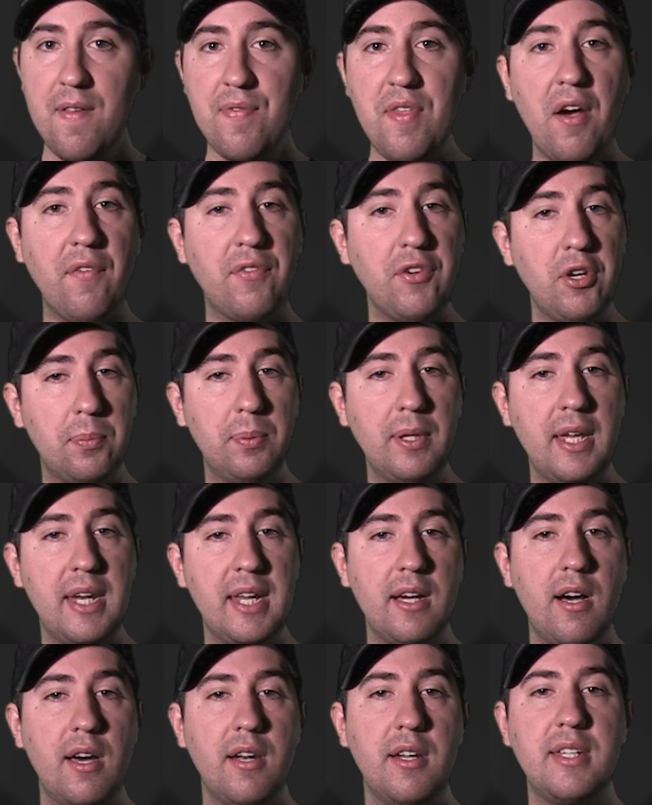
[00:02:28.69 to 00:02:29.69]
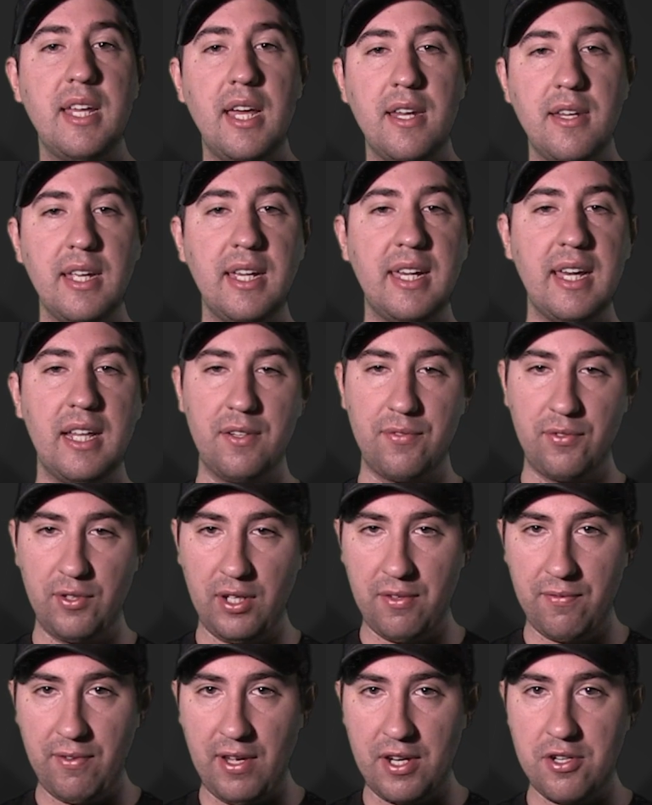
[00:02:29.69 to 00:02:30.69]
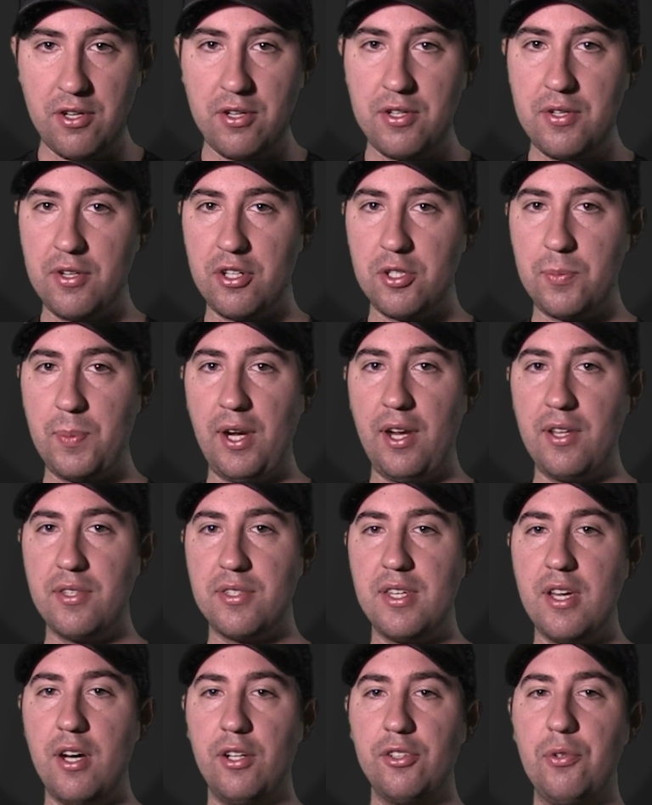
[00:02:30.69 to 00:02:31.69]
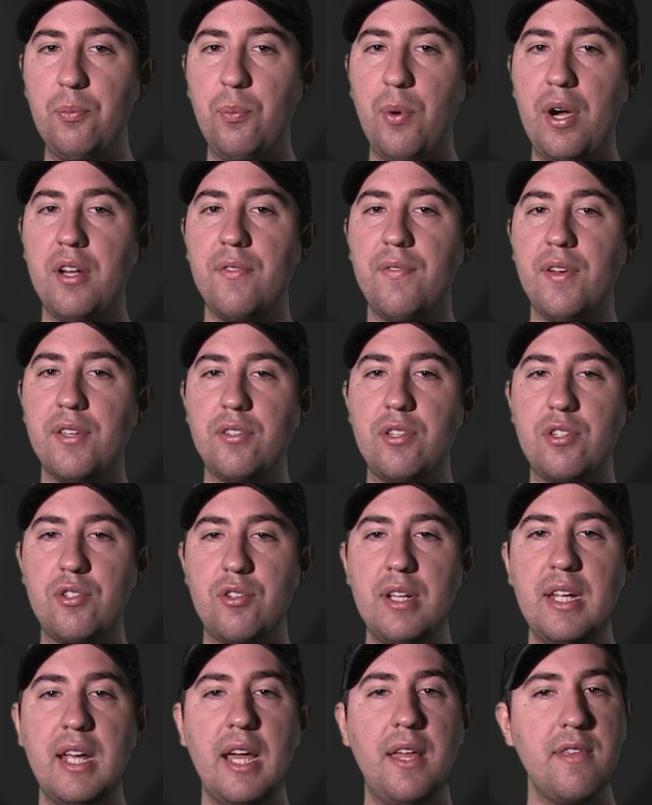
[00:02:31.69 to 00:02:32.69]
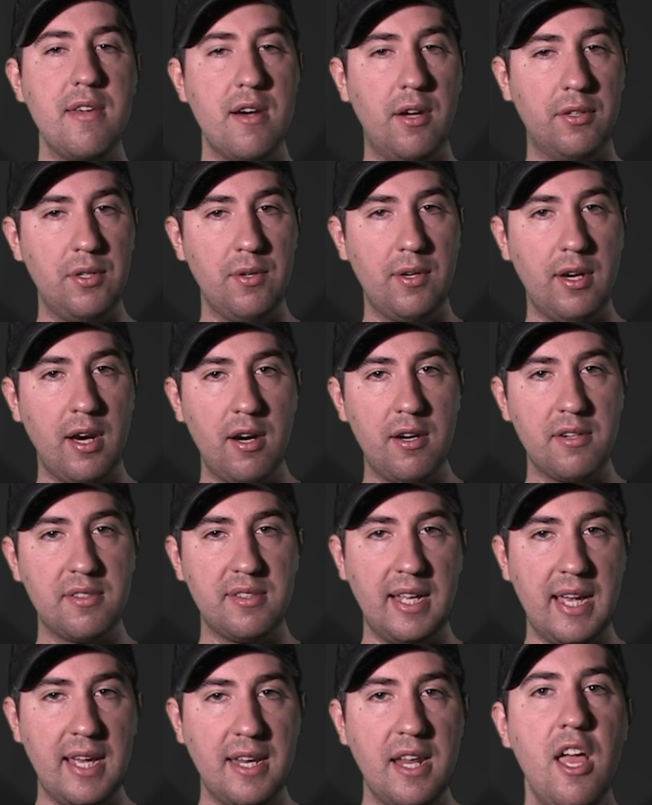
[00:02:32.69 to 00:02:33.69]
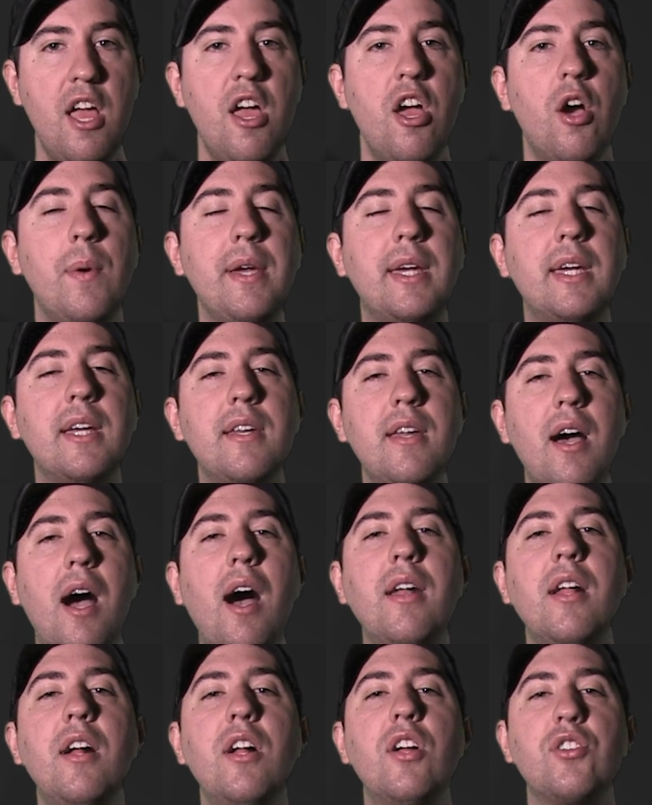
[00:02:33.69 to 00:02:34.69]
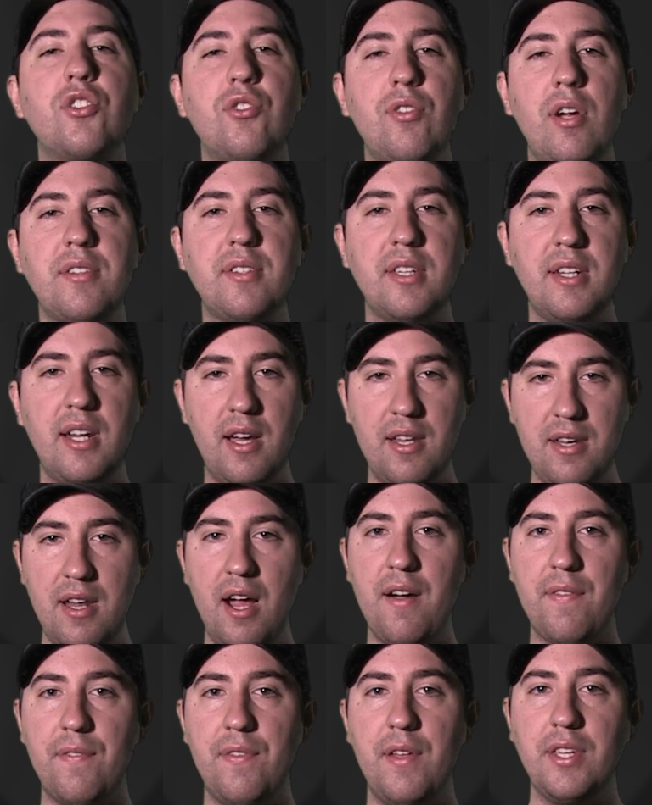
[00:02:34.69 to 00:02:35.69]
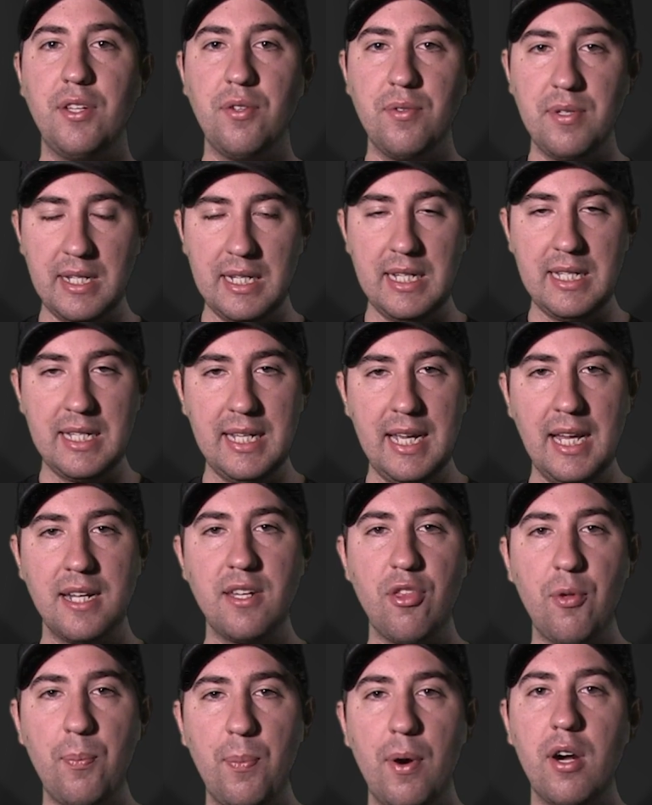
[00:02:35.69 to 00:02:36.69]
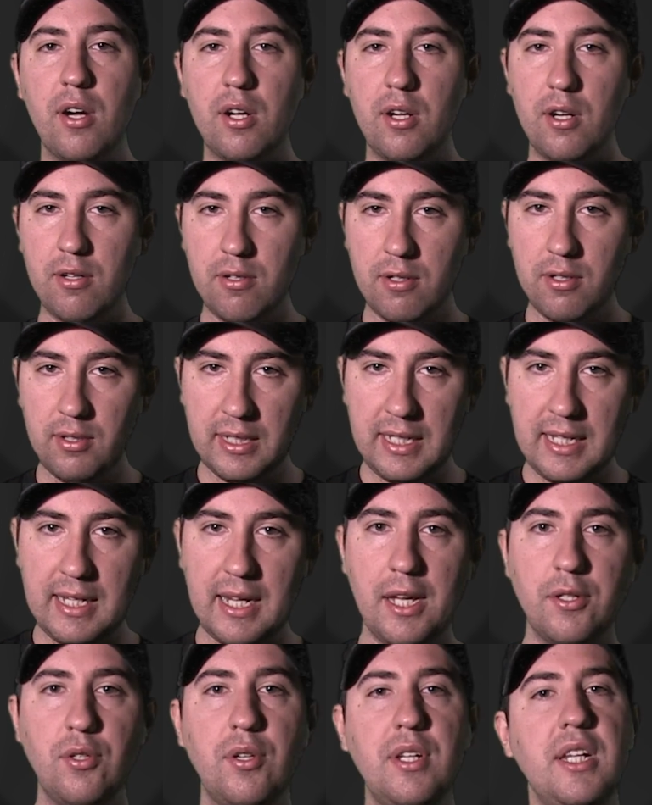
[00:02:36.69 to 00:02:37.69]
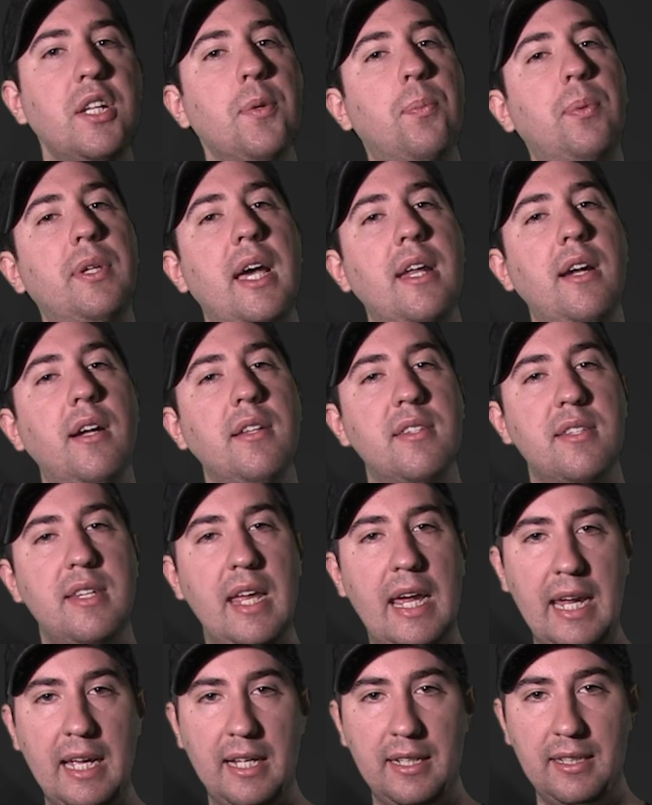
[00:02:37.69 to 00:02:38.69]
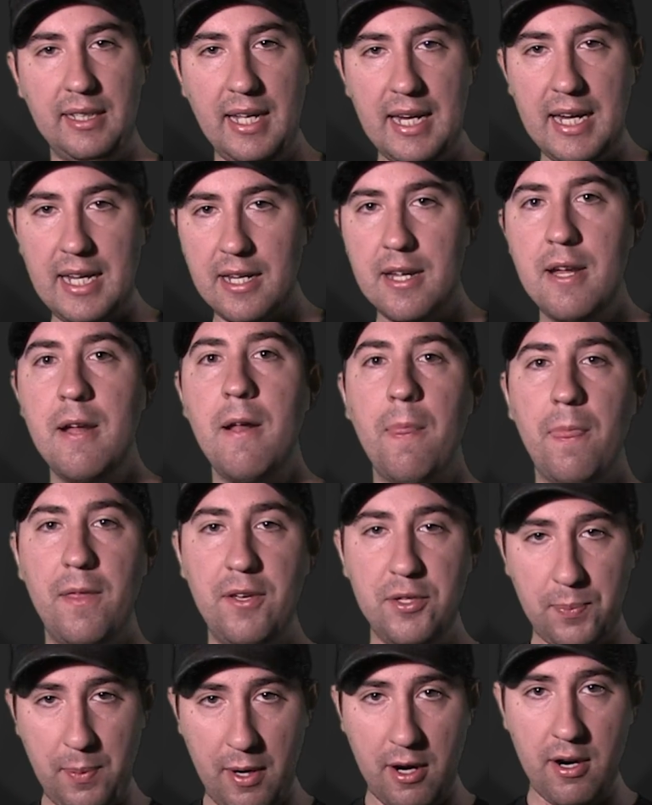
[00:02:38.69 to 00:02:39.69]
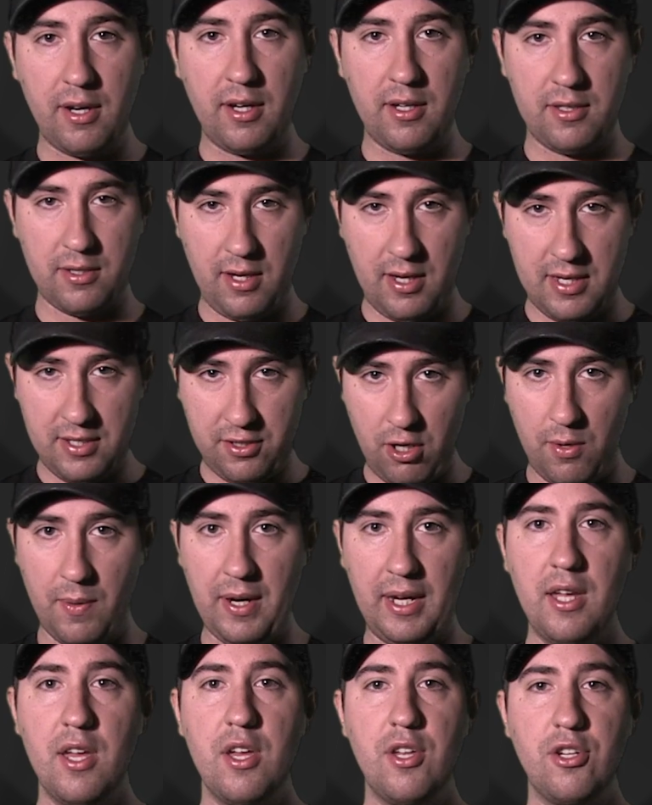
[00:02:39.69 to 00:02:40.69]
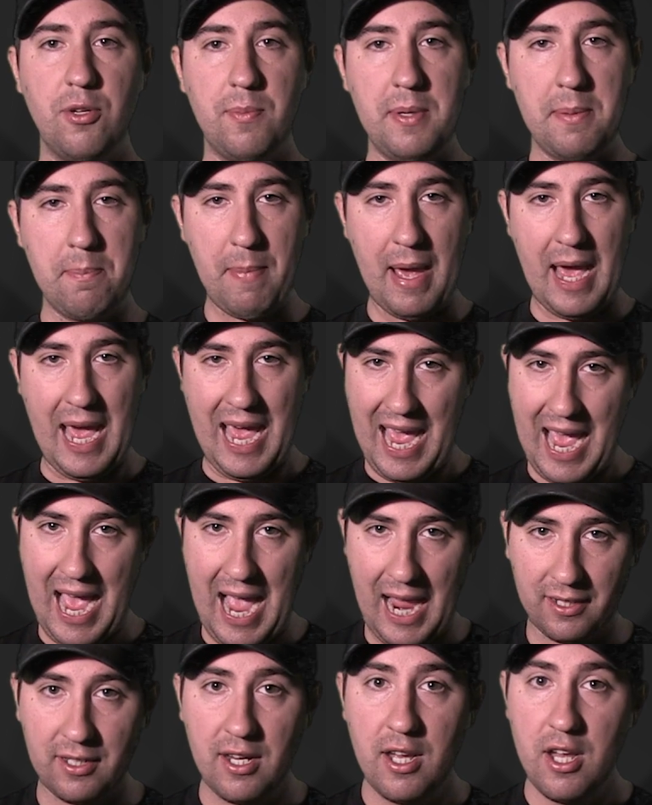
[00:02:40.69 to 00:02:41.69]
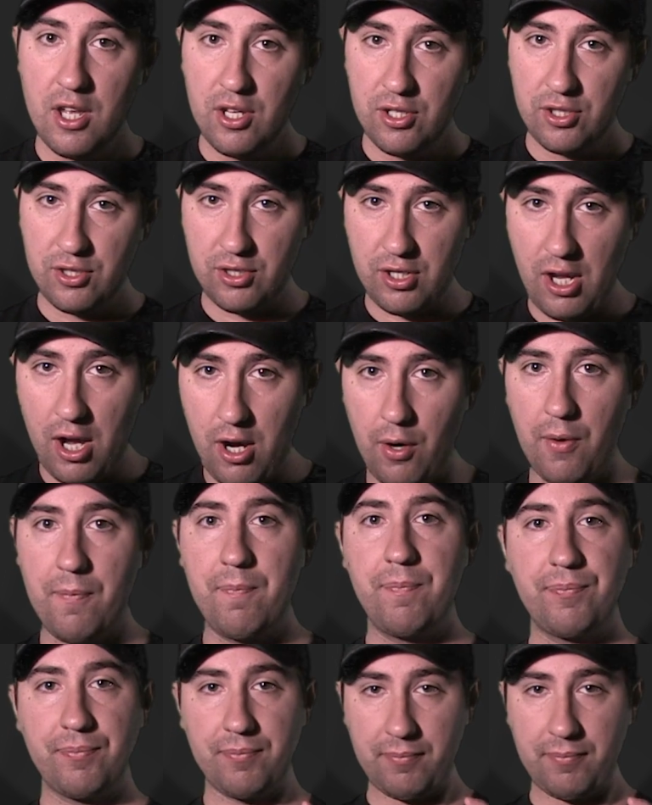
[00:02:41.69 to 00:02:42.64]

Now, if you're planning on attending California Adventure to experience the all-new Buena Vista Street and the all-new Cars Land, we cannot stress it enough that you need to get to the park early and you need to plan on staying late. This park is going to be packed. So,